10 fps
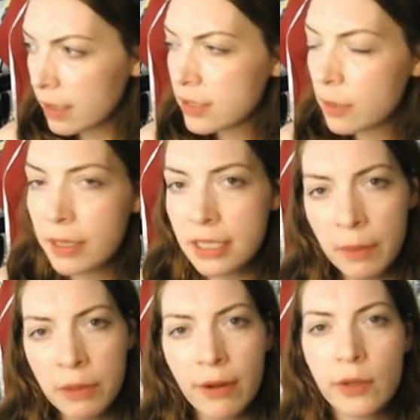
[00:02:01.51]
So by the
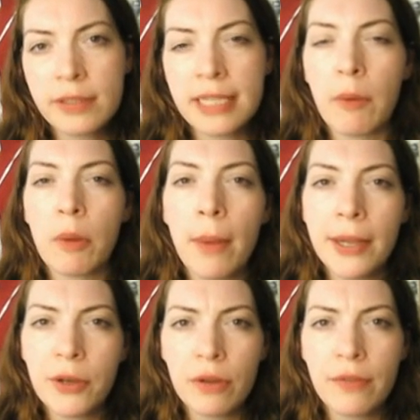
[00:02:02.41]
time you write your scheme, you
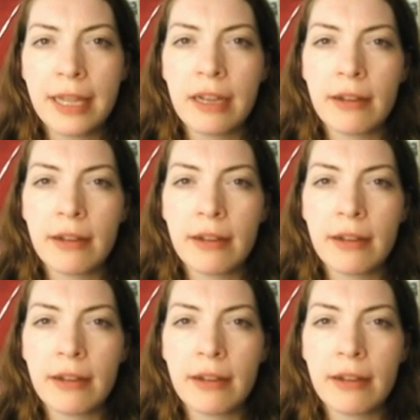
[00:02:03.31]
might not have had our